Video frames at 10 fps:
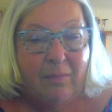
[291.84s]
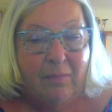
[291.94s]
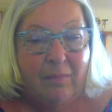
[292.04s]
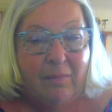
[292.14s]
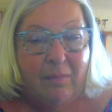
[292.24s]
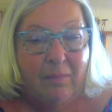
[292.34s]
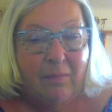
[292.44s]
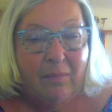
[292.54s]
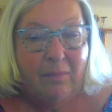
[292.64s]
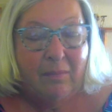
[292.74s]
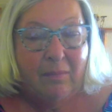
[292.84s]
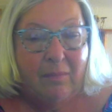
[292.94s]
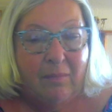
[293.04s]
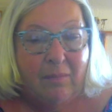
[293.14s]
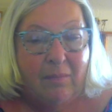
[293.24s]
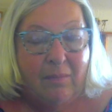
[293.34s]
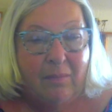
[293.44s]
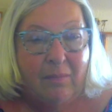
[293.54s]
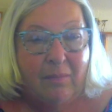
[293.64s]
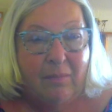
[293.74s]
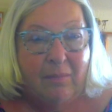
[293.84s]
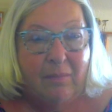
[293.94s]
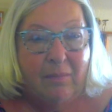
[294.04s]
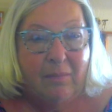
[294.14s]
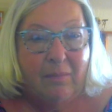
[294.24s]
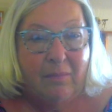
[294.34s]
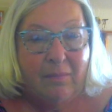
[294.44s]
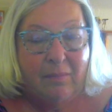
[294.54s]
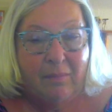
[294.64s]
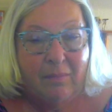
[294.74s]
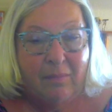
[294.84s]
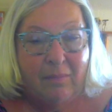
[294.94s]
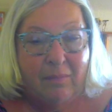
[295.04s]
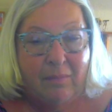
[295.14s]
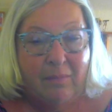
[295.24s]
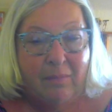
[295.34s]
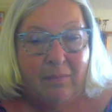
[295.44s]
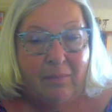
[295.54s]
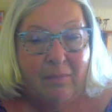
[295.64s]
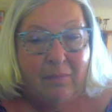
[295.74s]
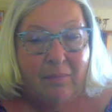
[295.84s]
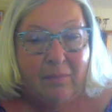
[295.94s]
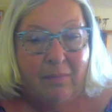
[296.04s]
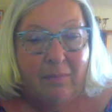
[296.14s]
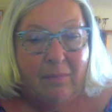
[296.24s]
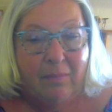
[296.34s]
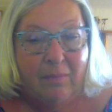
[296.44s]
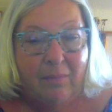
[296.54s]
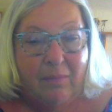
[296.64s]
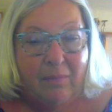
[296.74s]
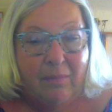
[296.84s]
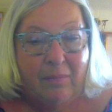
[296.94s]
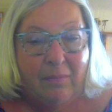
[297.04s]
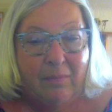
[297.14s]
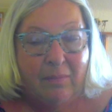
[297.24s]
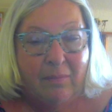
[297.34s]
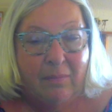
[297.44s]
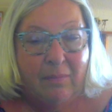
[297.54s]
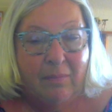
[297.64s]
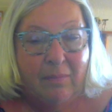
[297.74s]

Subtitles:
The person shown says nothing.